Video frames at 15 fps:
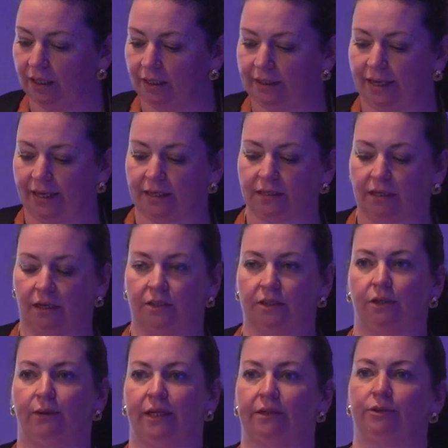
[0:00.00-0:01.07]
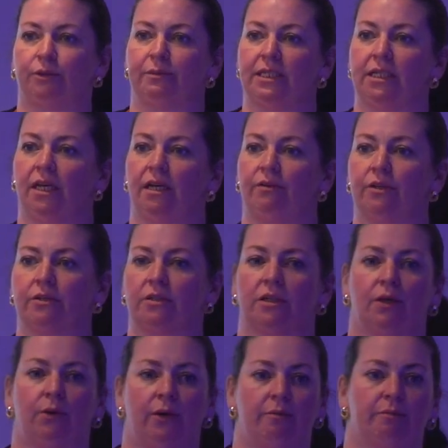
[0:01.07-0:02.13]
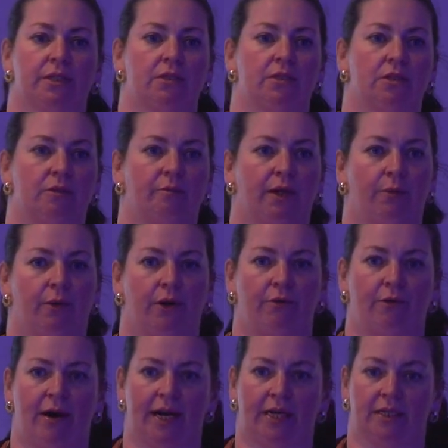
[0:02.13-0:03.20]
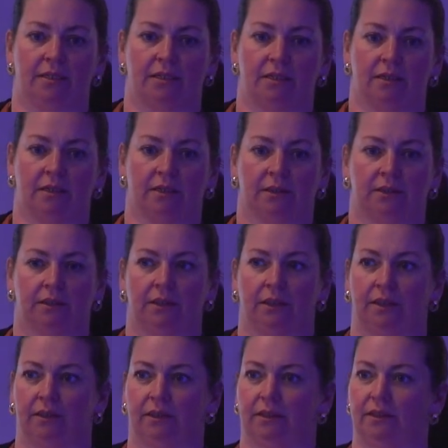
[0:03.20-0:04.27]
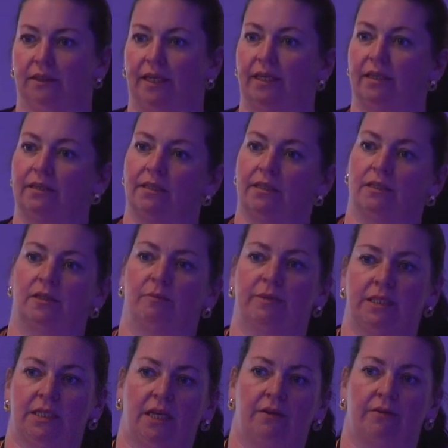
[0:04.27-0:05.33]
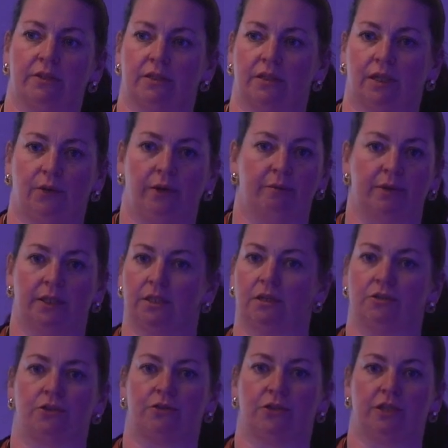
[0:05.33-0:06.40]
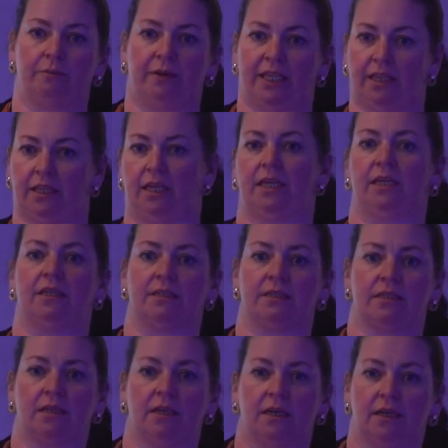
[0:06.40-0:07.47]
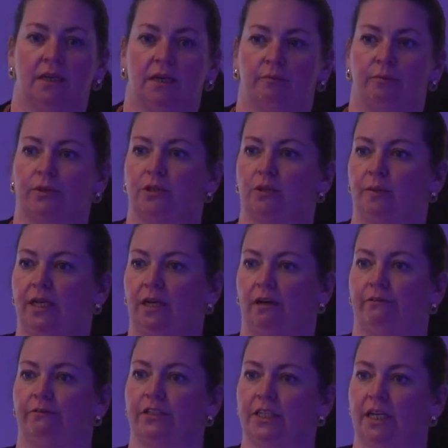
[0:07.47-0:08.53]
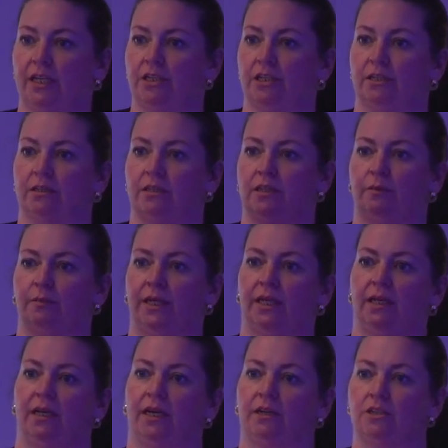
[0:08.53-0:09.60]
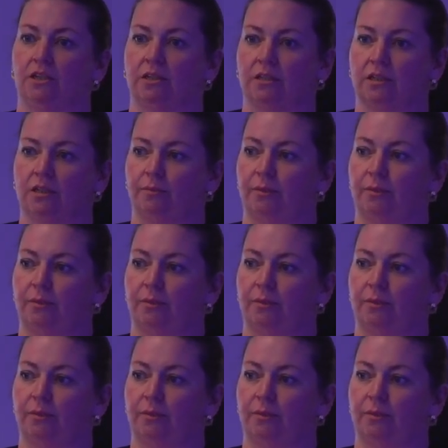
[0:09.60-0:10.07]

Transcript: They ask, do I have the materials and equipment to do my work right? They consider materials and equipment not just to be things, but to be conversations, to be connections, to